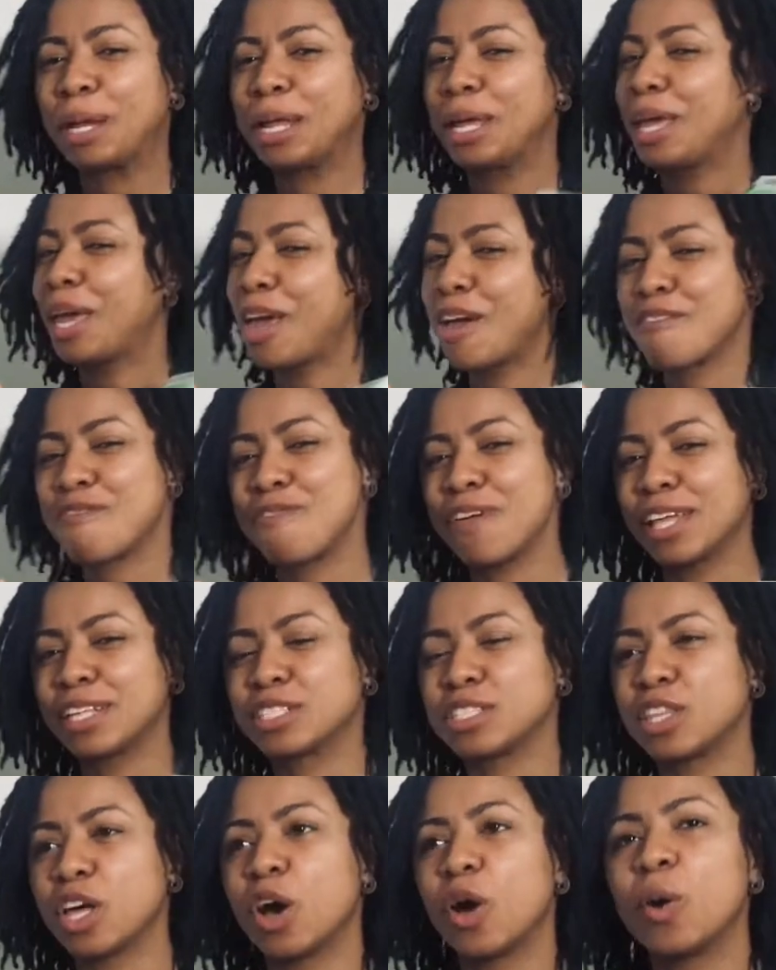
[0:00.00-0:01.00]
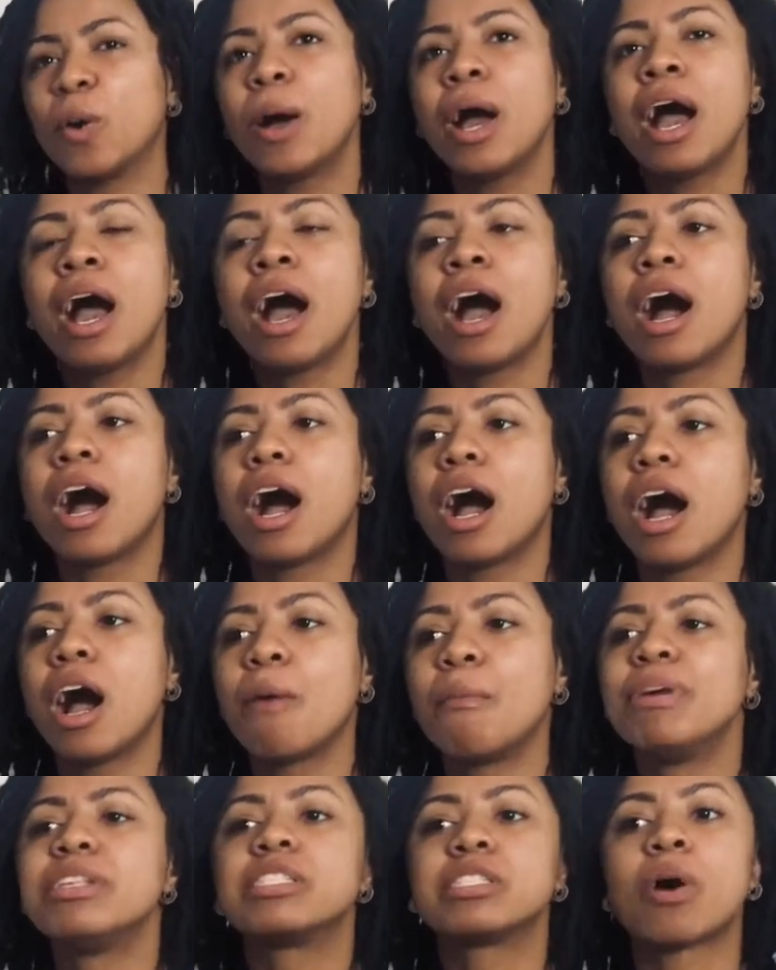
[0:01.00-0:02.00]
can't fix though.
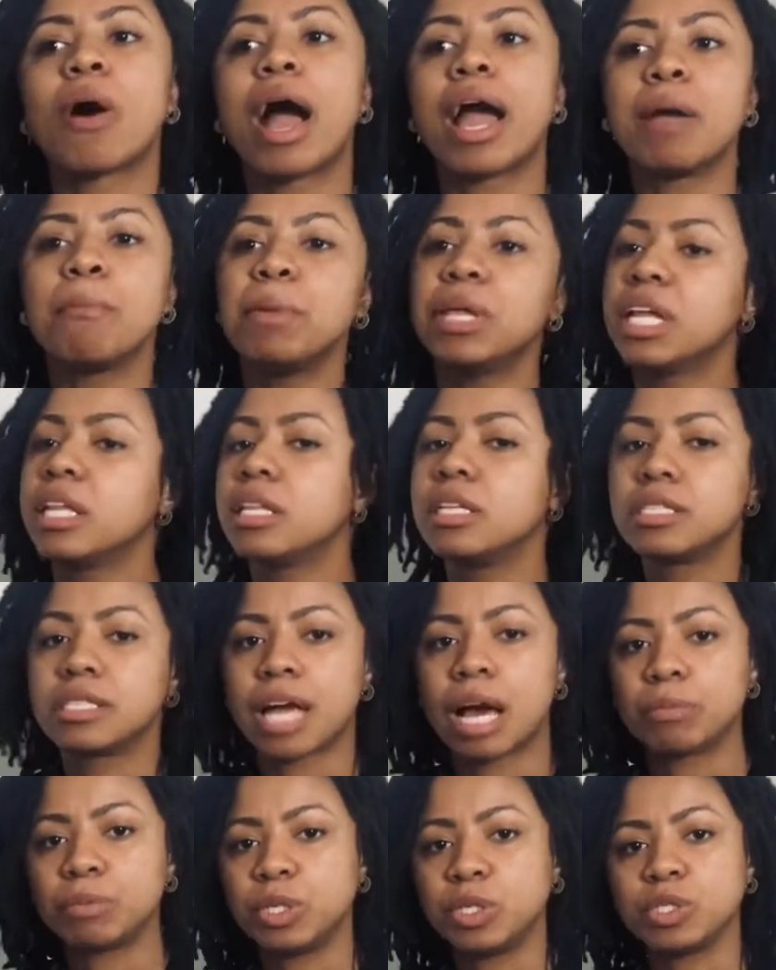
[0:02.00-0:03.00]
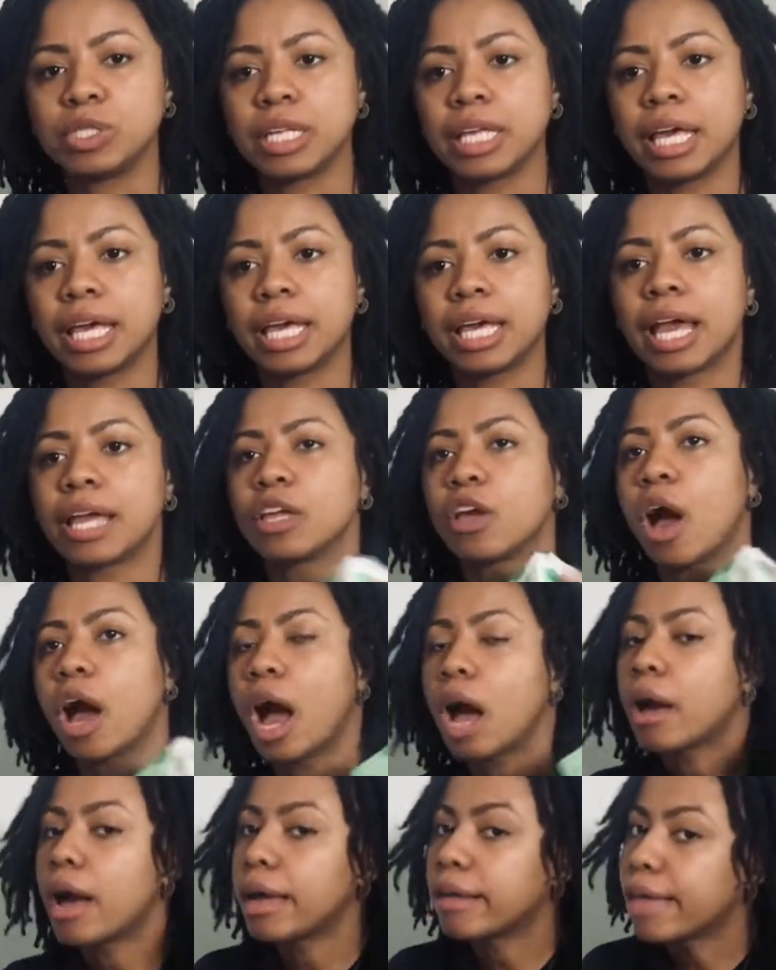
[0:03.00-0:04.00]
And so I immediately stopped using it. You know,
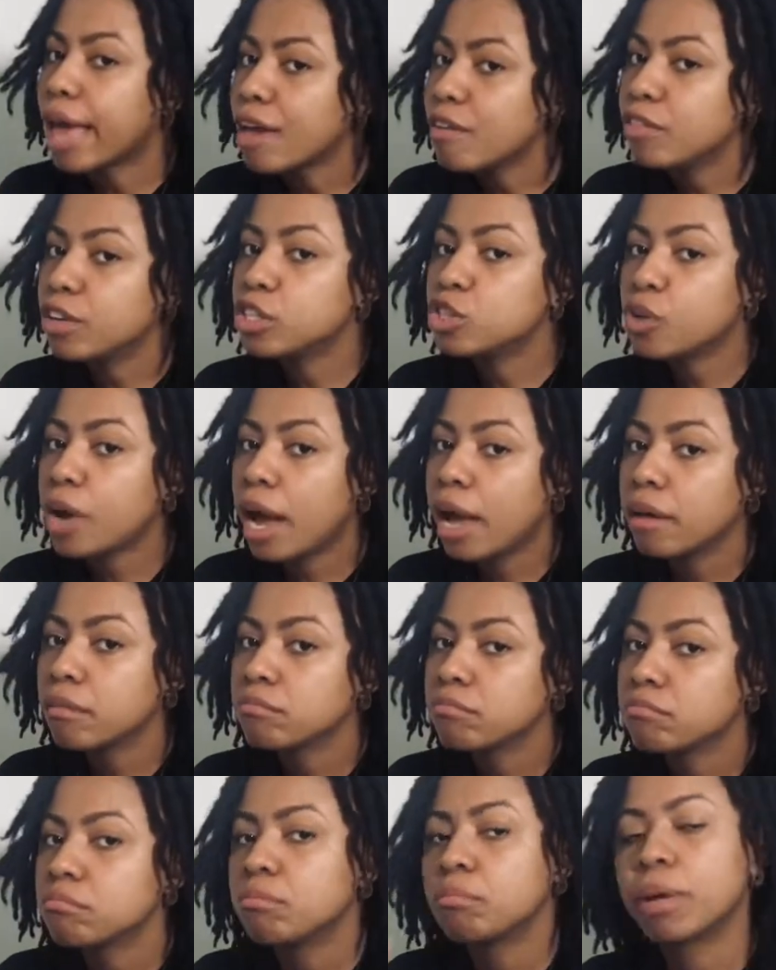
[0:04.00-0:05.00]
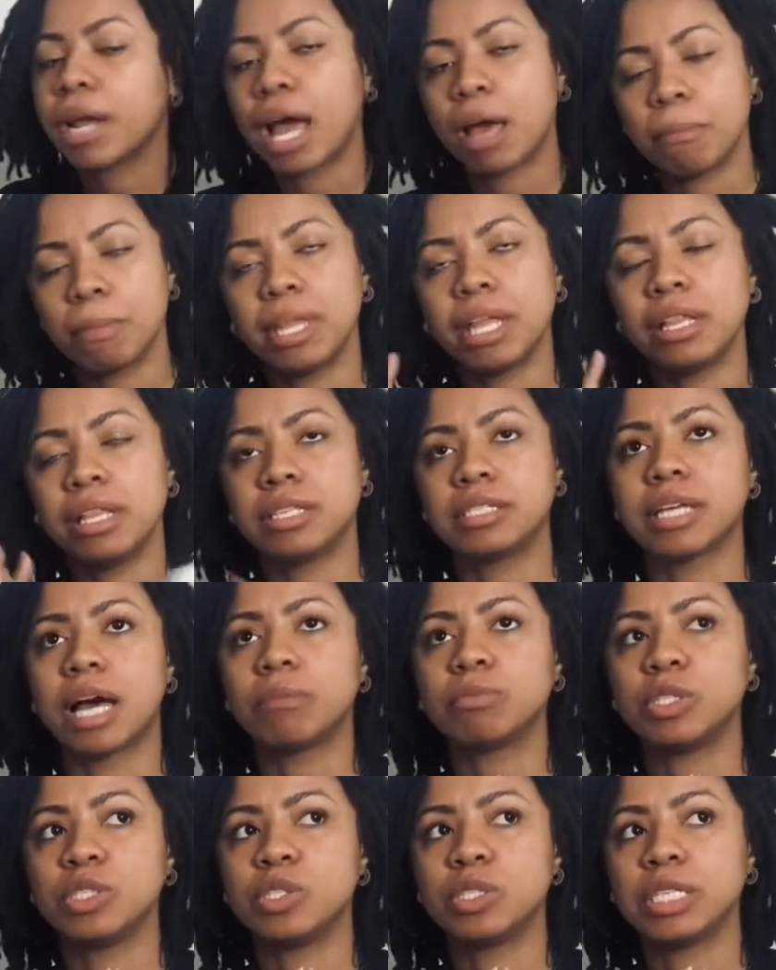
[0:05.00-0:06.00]
I gave it a try. But I immediately
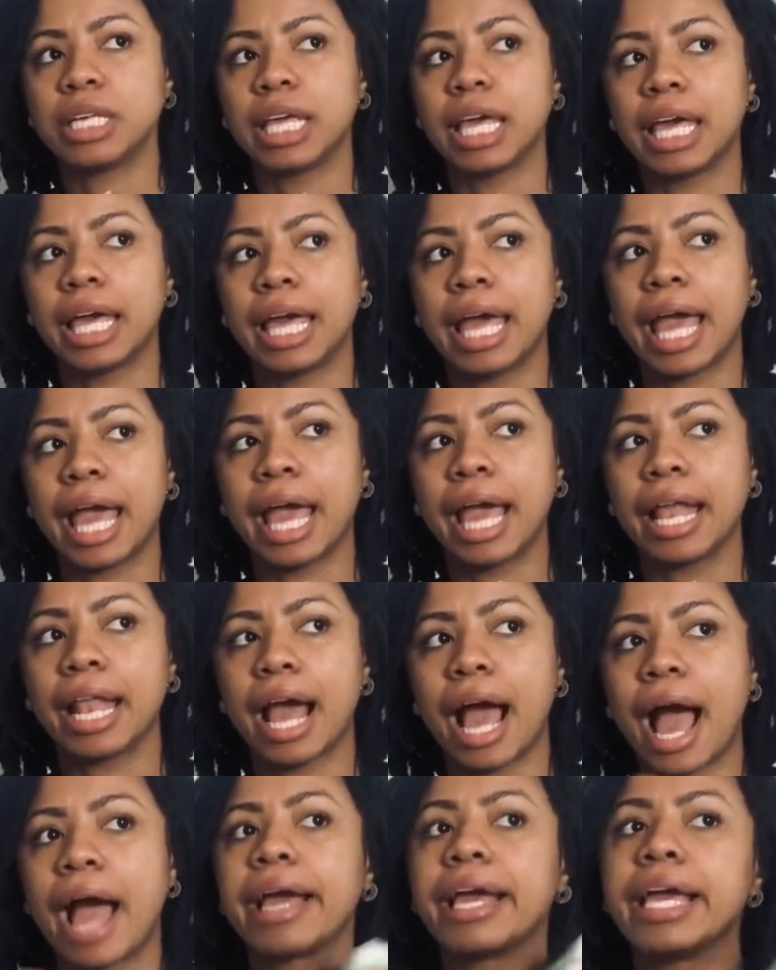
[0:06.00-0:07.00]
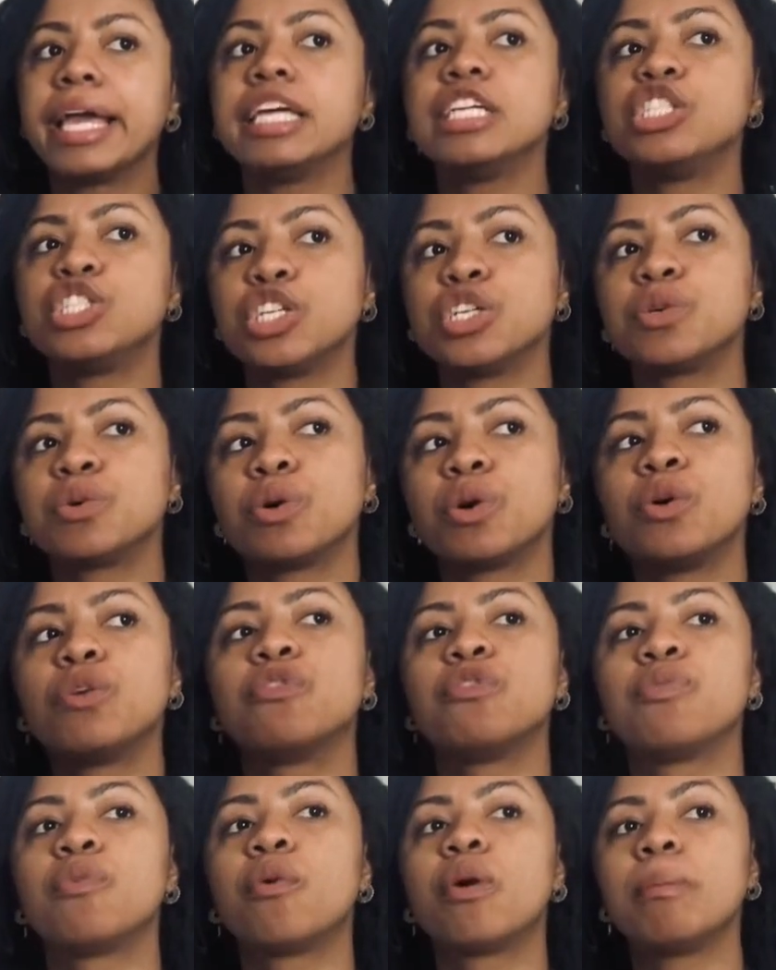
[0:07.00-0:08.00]
stopped using it. And I, in general,
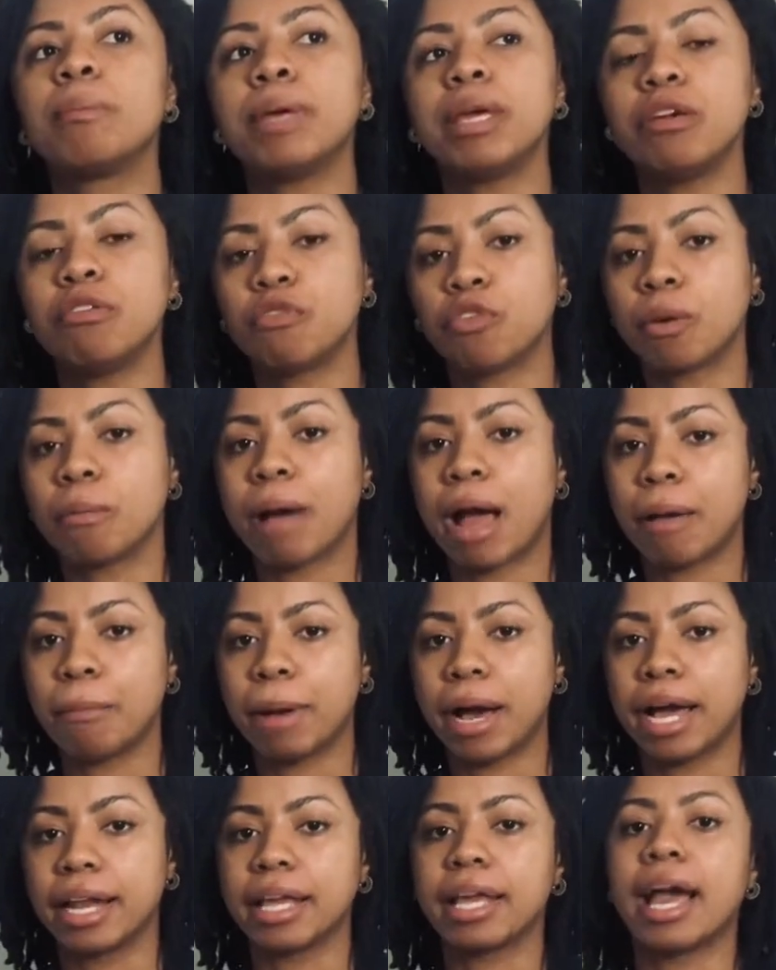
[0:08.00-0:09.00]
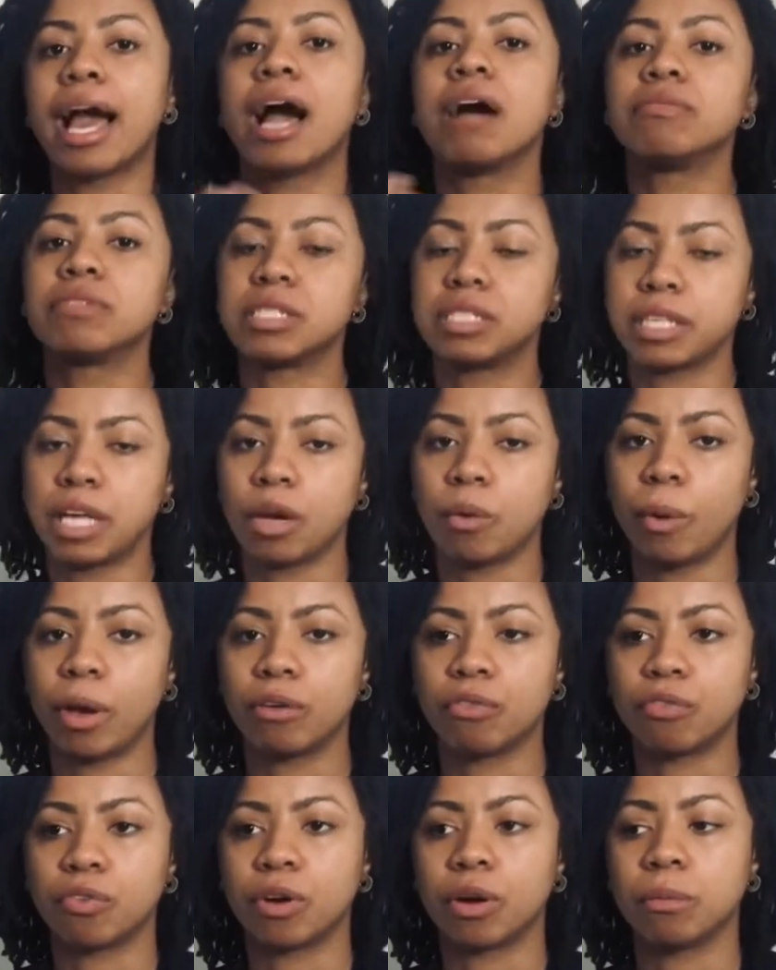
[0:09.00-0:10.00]
for me, for my body, I have to stay
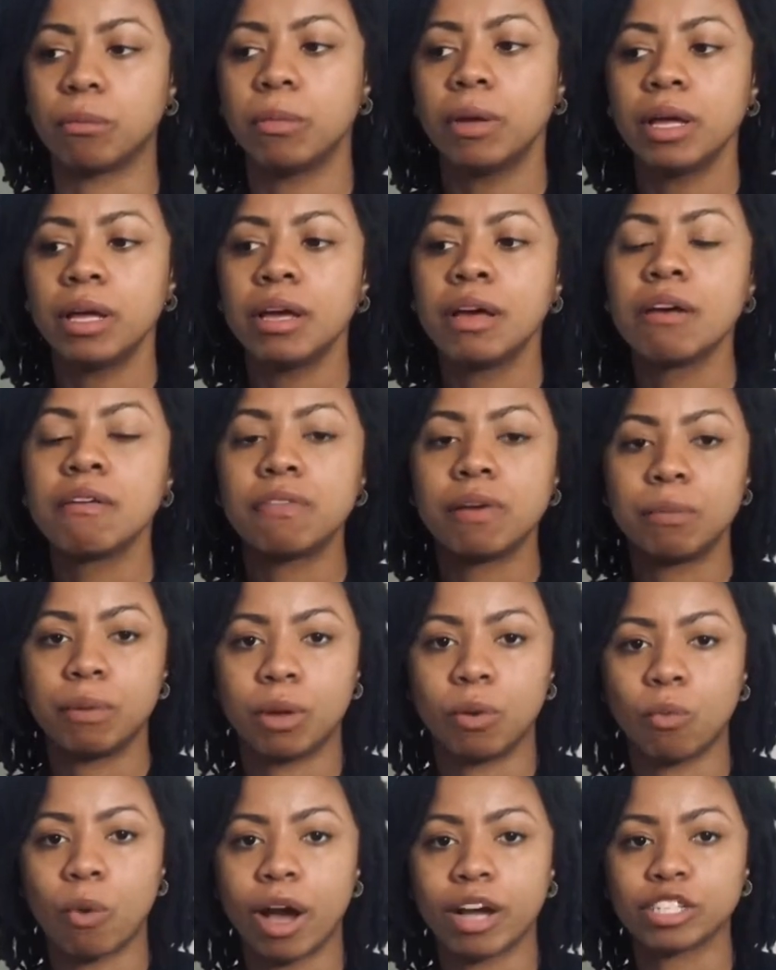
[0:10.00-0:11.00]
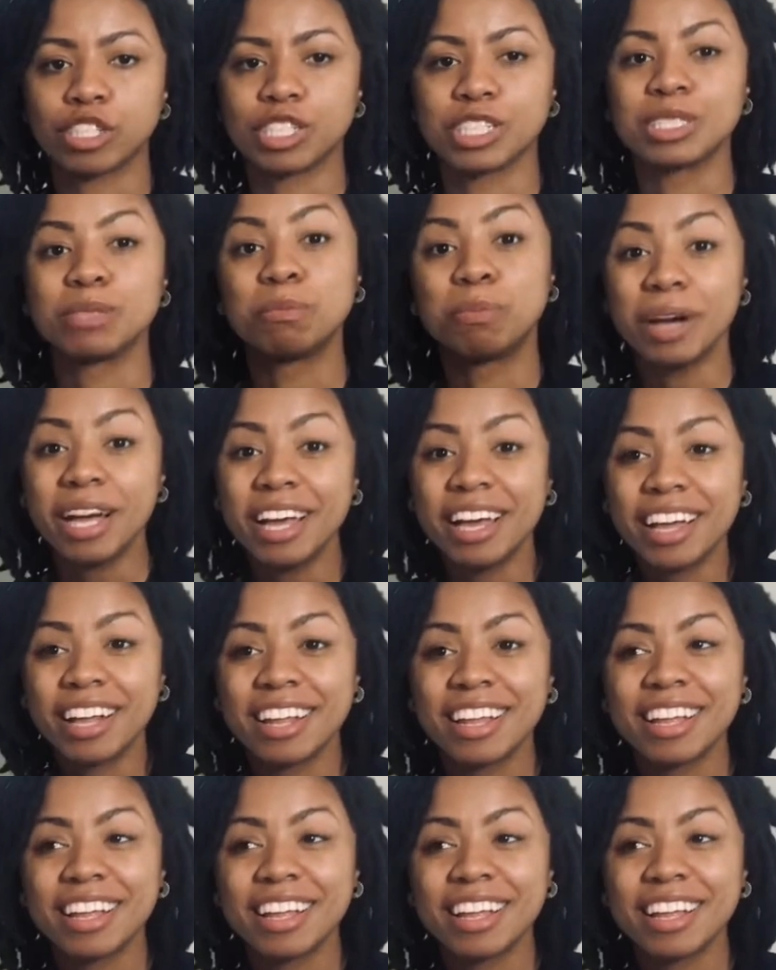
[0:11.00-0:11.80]
away from feminine washes. But,